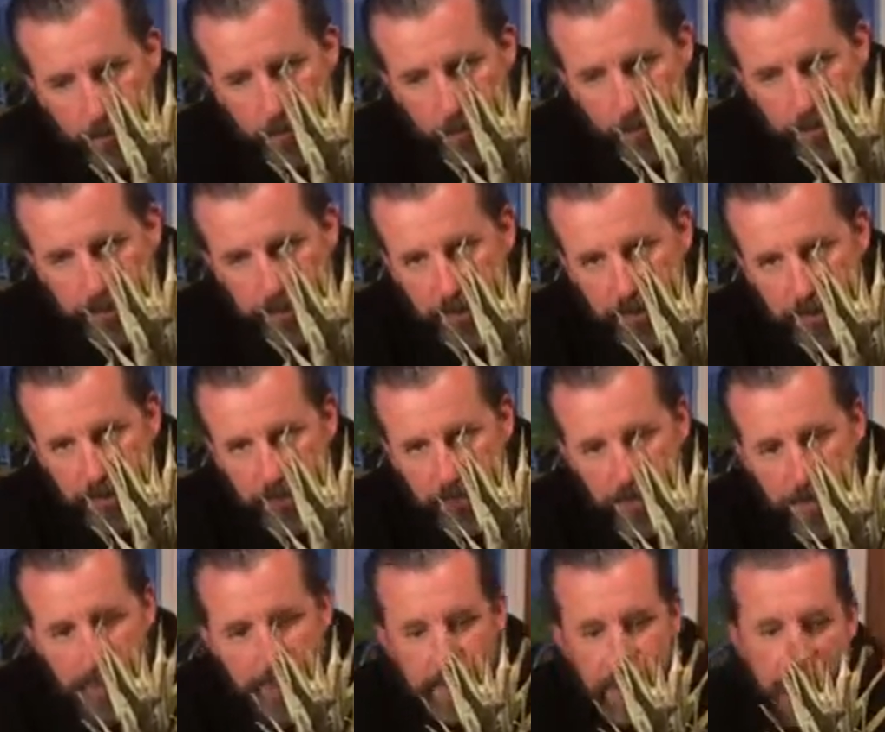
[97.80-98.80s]
But with this
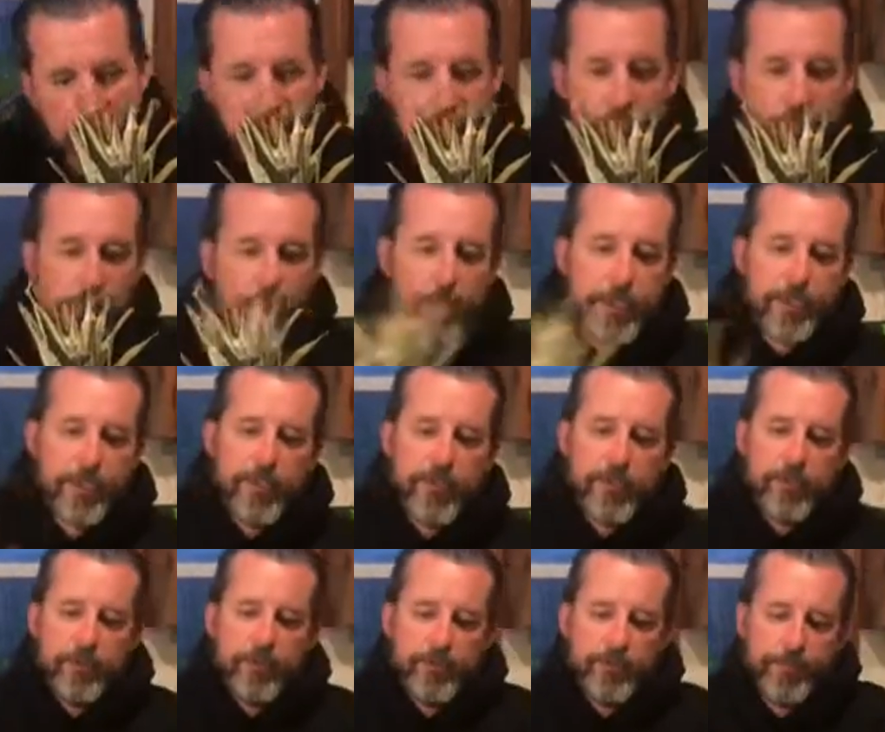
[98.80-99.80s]
serrated knife, what we
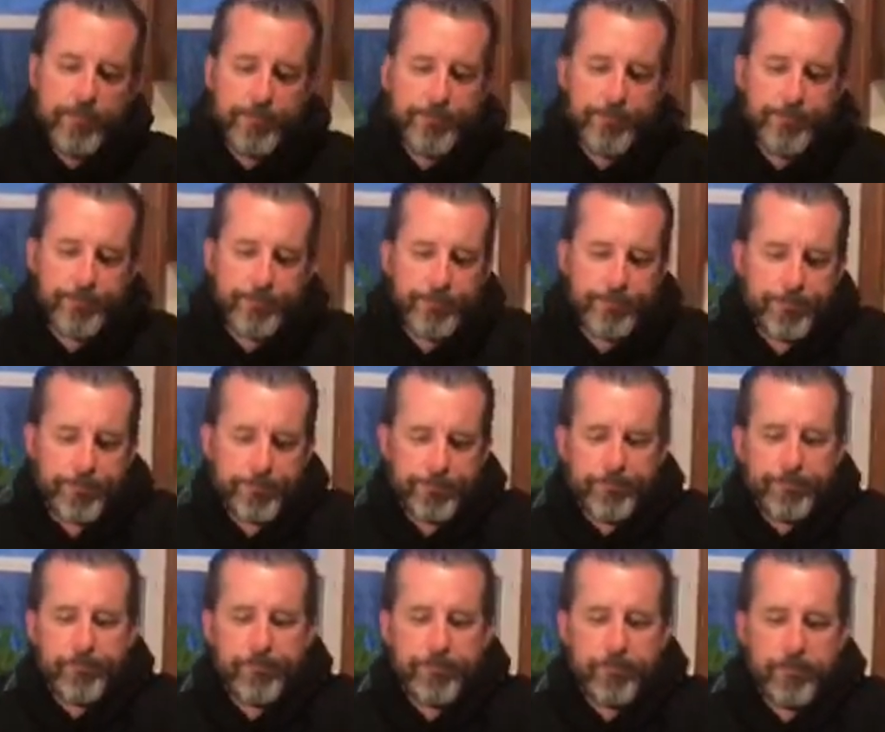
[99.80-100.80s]
do,
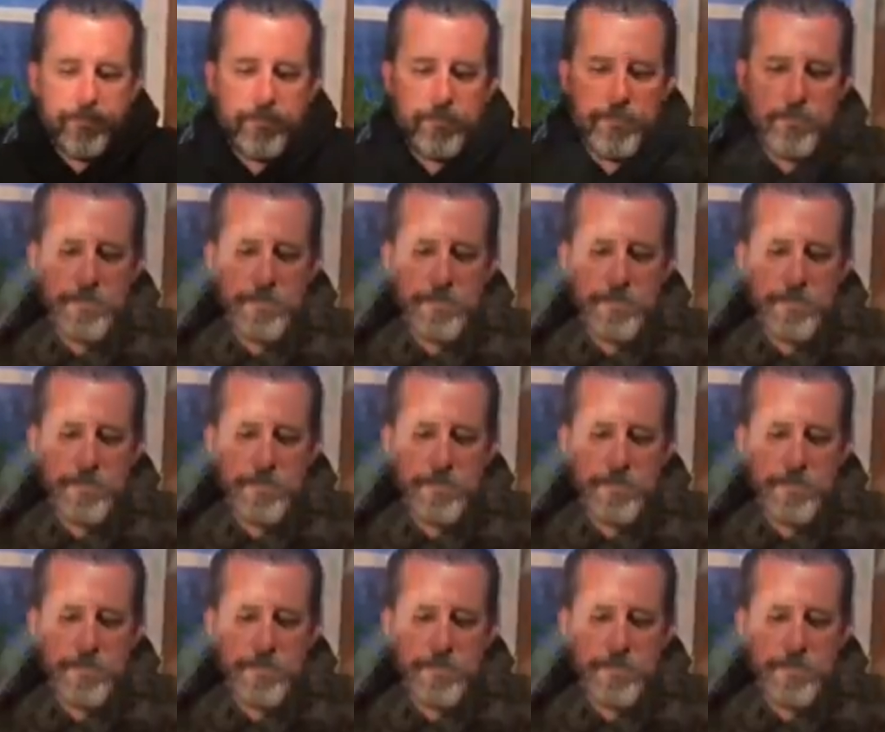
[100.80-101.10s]
we